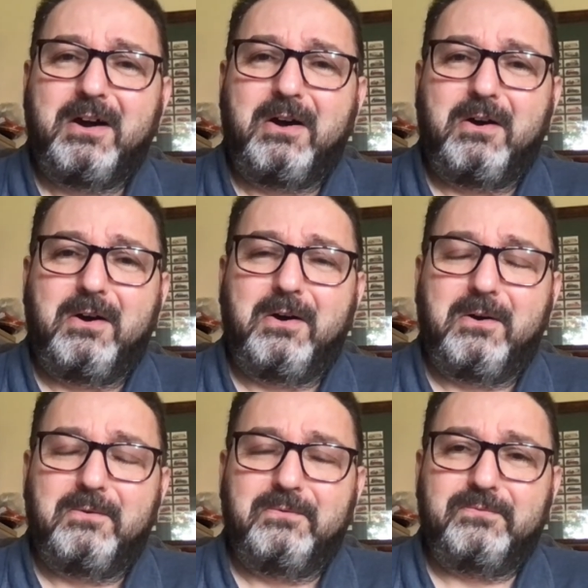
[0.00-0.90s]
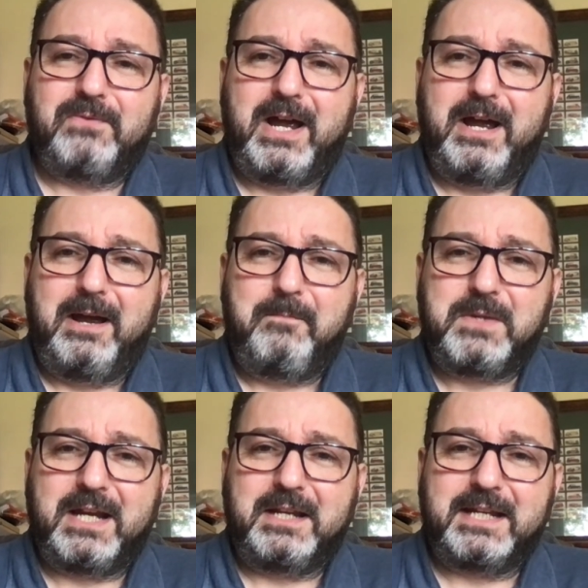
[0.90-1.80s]
of
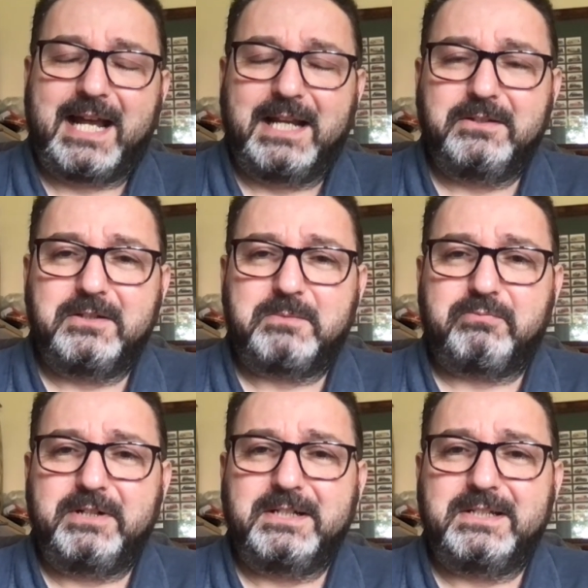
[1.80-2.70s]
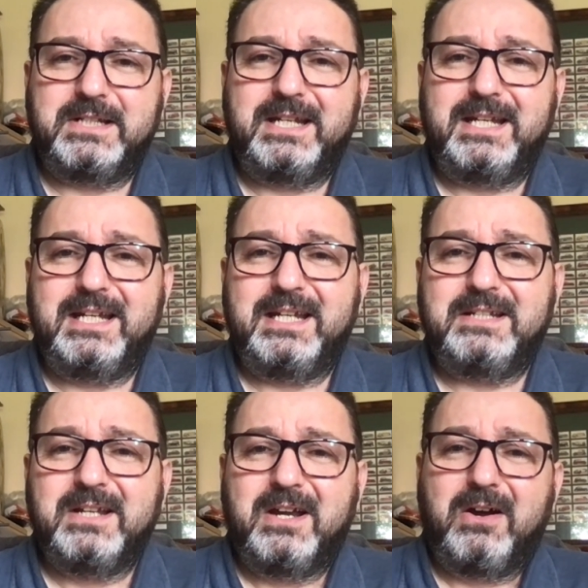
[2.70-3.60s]
getting the calendars printed,